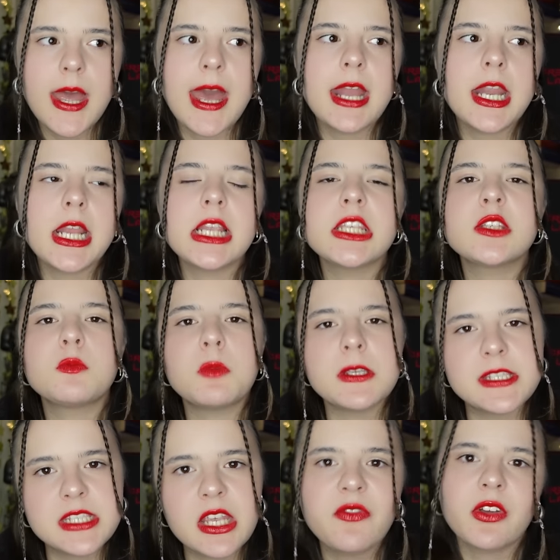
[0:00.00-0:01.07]
and it is
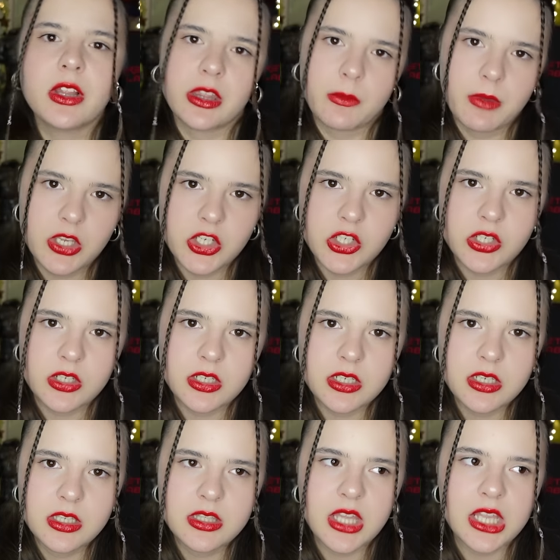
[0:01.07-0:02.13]
specifically
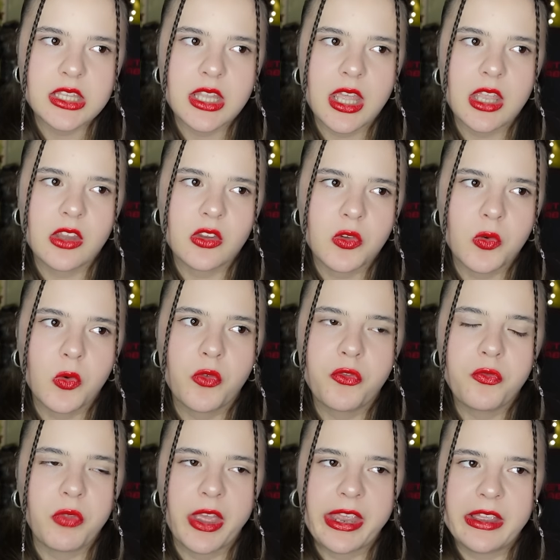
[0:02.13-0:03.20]
mentioned that they do,
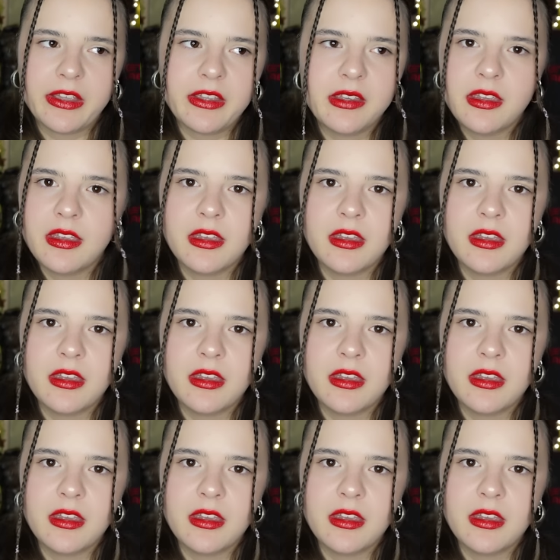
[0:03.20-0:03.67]
like,